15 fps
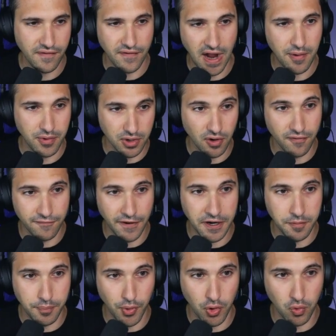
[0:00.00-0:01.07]
I were to go fight a
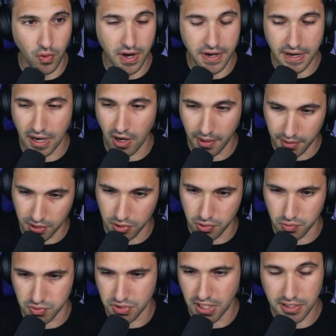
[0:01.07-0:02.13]
bull right now, I'm going to
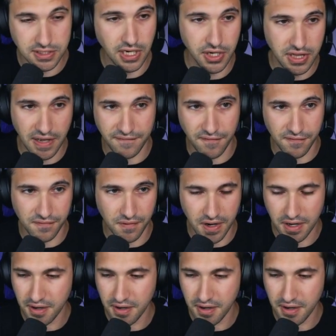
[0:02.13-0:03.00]
lose. I'll tell you that for free.